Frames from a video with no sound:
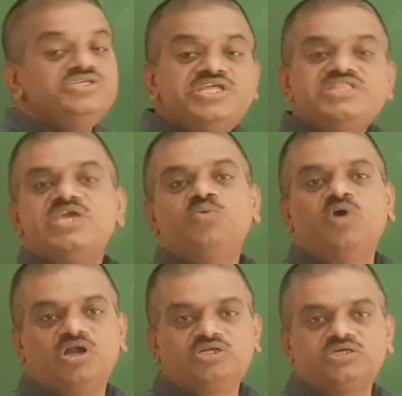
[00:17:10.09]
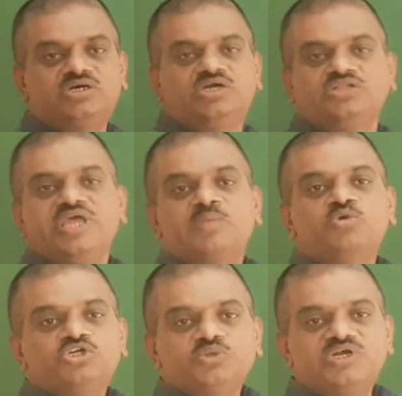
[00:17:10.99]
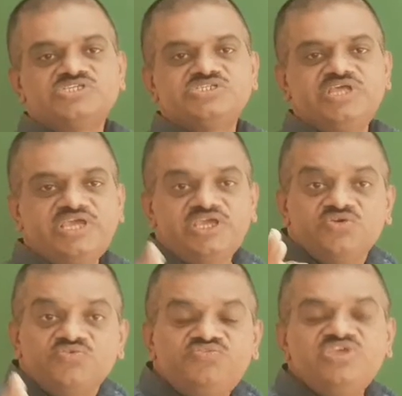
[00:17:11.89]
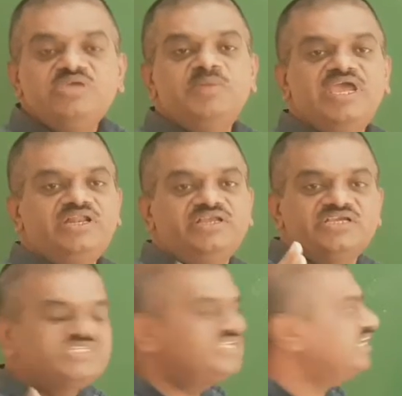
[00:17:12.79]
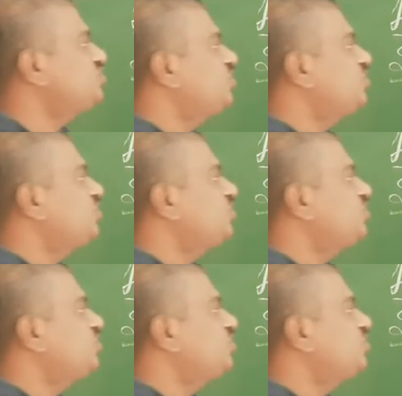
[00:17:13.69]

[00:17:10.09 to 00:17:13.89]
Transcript: In the water they move towards the female sex